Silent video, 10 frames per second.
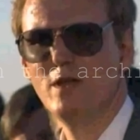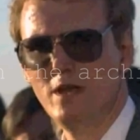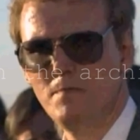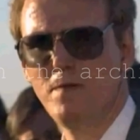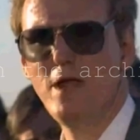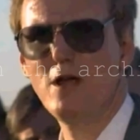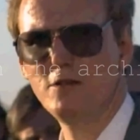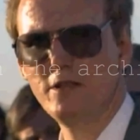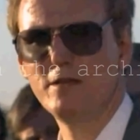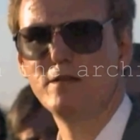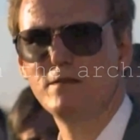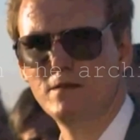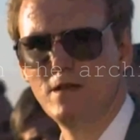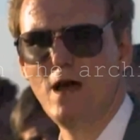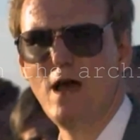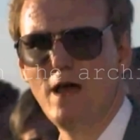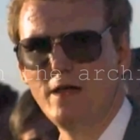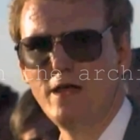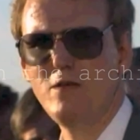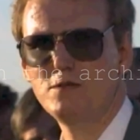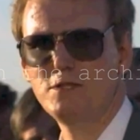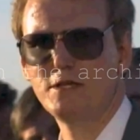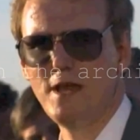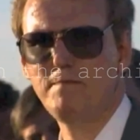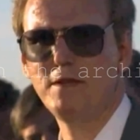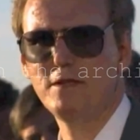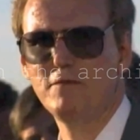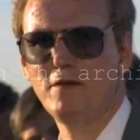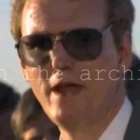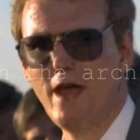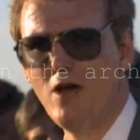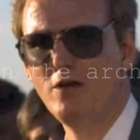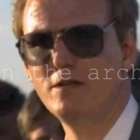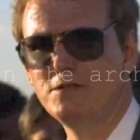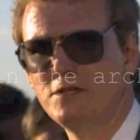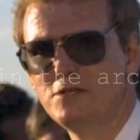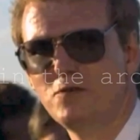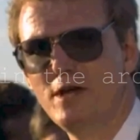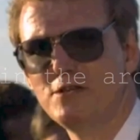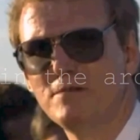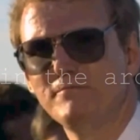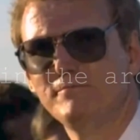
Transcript: It appeared that he was accepting the finality of the situation.